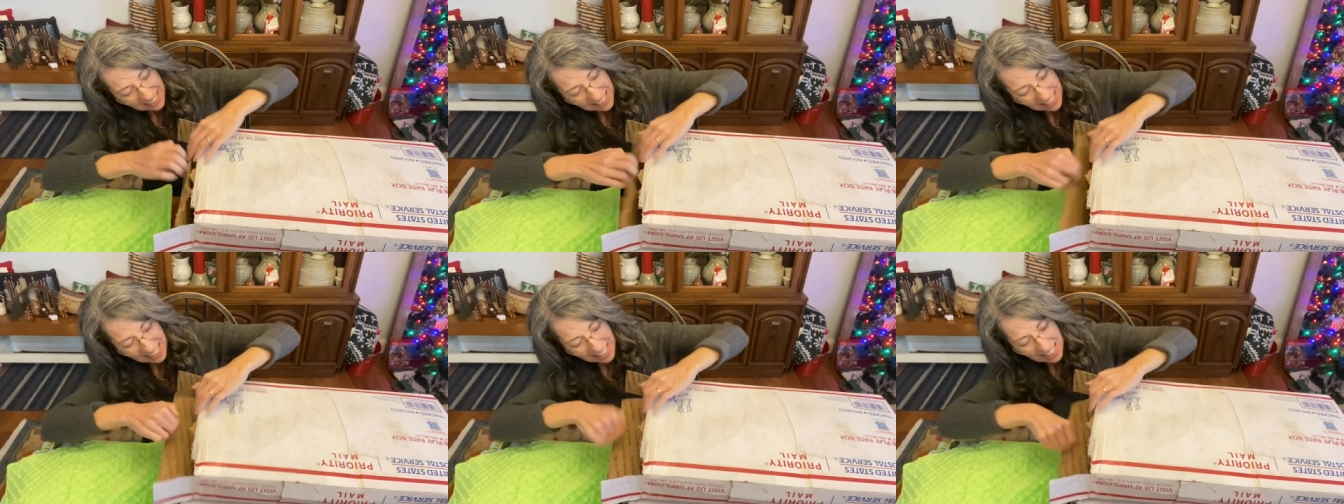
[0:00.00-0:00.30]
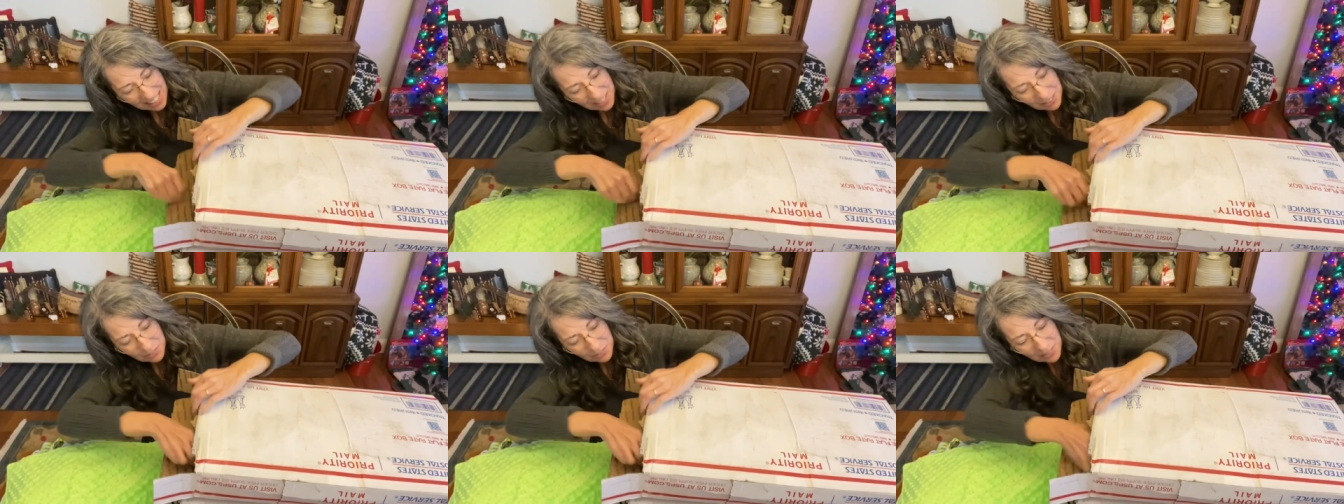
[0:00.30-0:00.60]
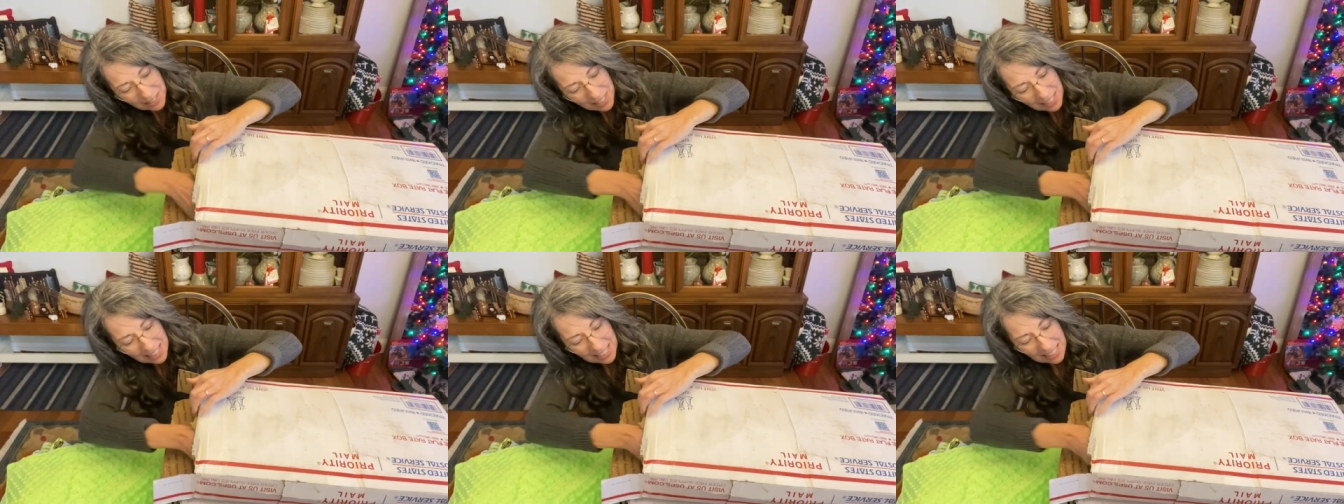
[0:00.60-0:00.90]
And
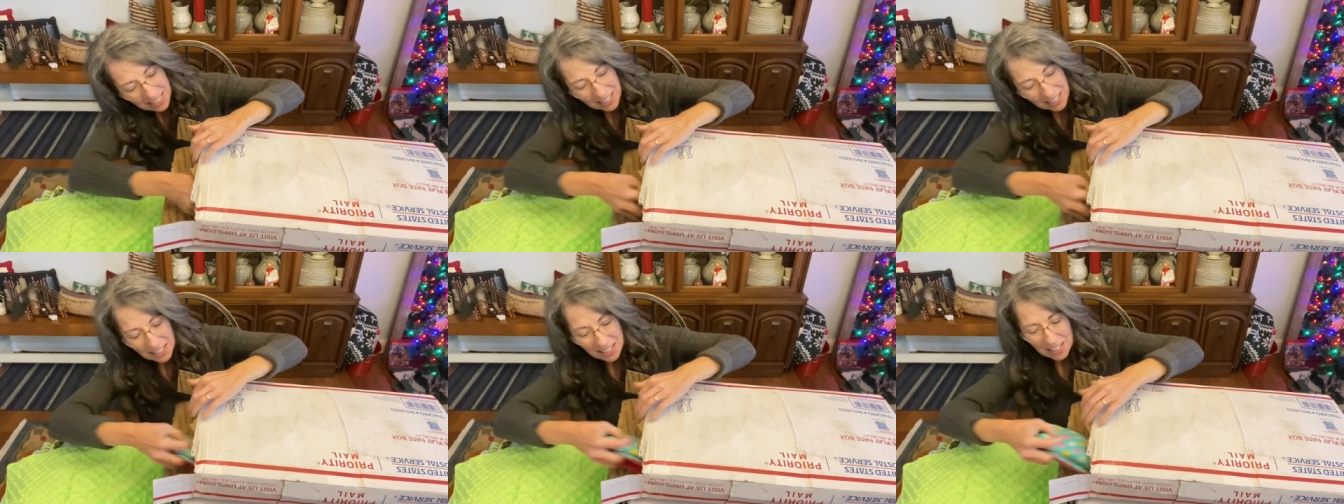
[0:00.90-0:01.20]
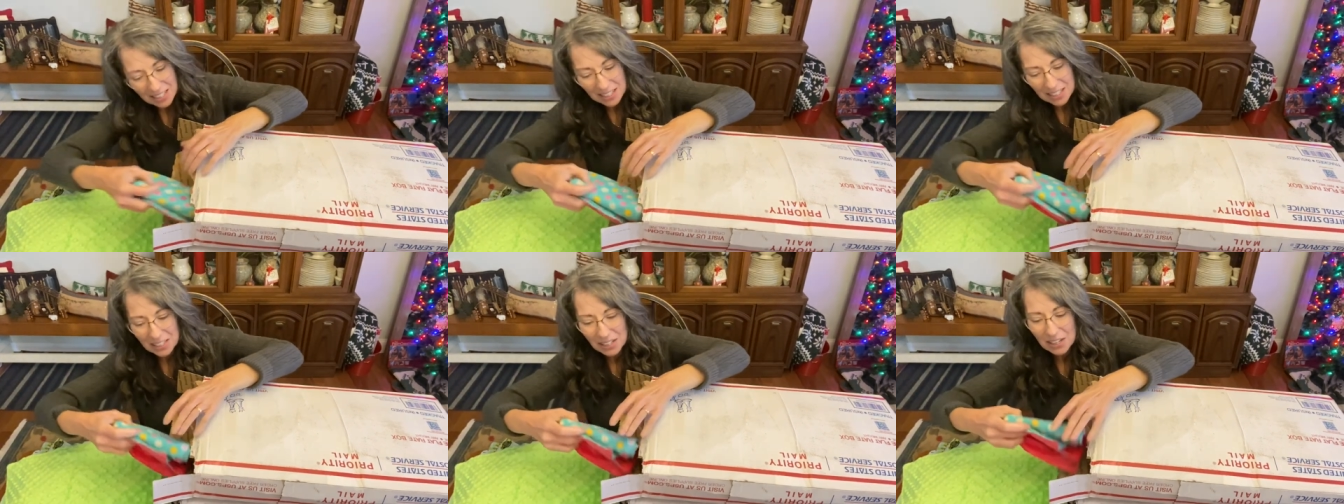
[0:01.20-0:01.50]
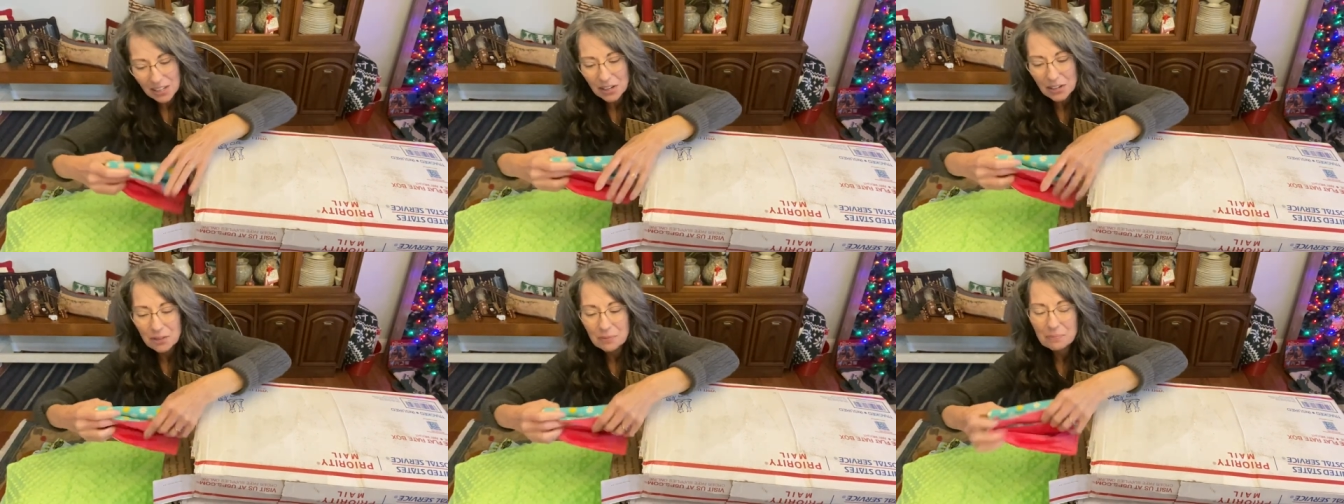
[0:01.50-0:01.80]
we are
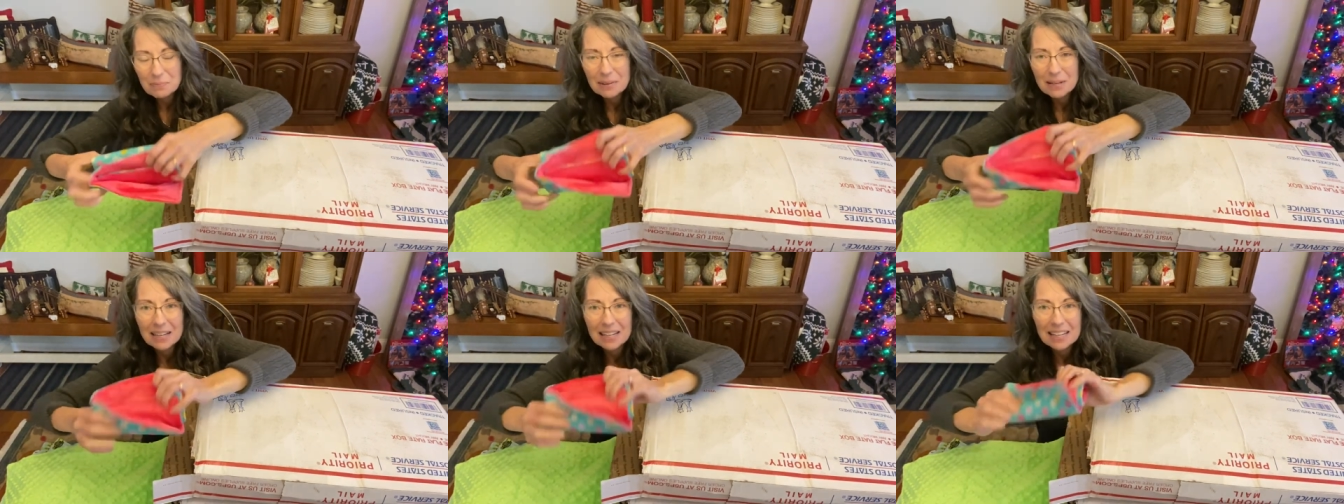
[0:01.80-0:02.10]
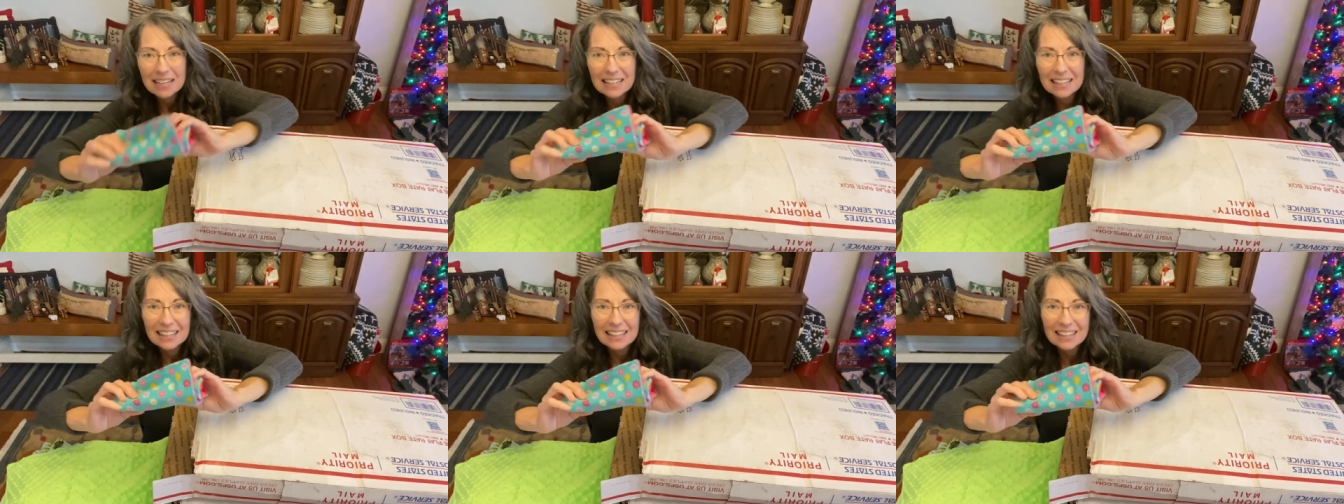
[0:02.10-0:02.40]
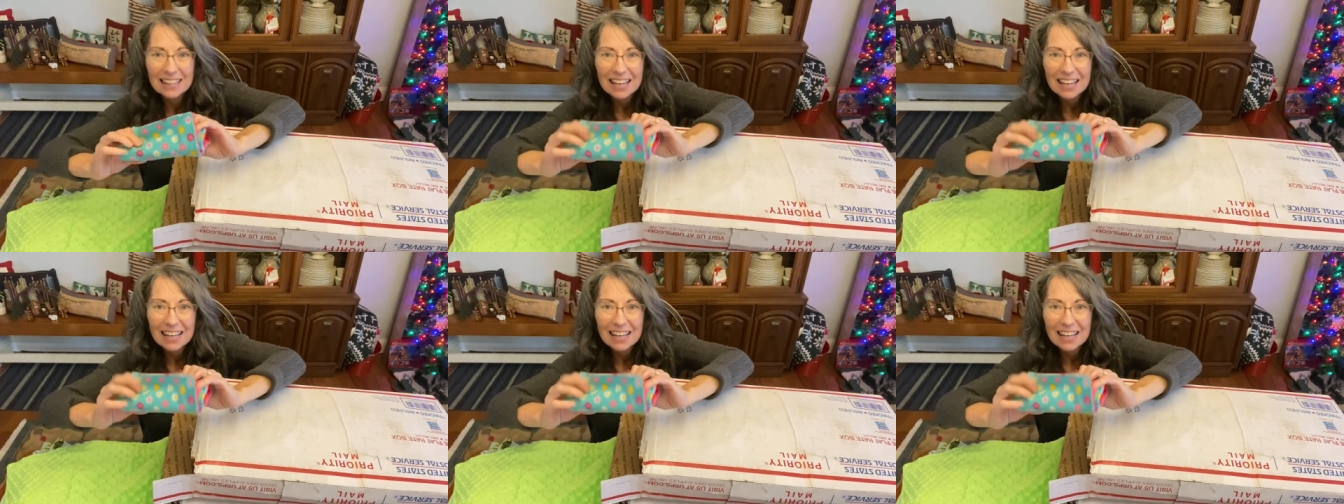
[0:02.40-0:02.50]
hoping